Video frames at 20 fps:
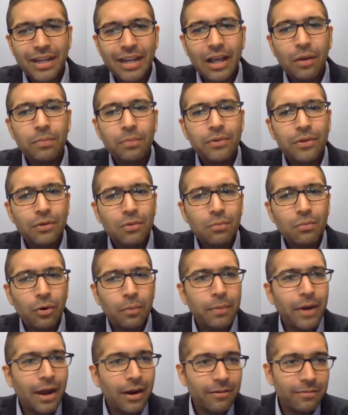might help you
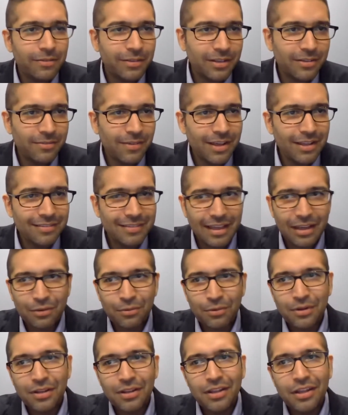more powerfully advance
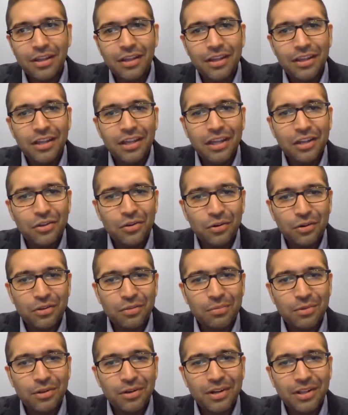equity in your
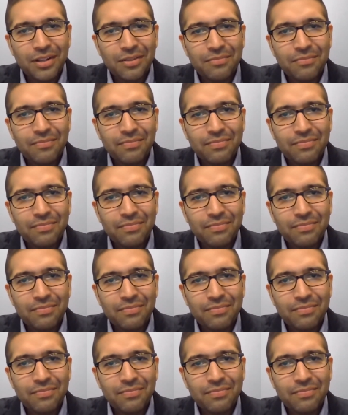community.